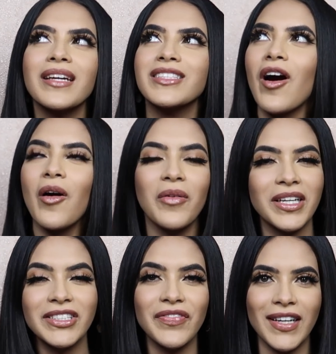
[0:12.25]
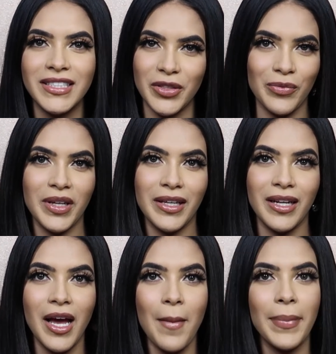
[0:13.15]
It's always fun to
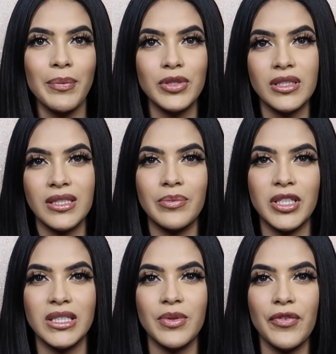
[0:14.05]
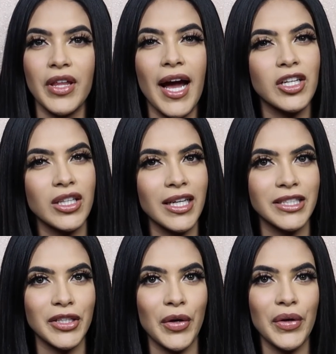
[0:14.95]
read people's assumptions before they actually
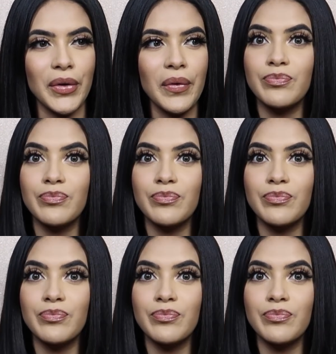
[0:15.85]
get to know you.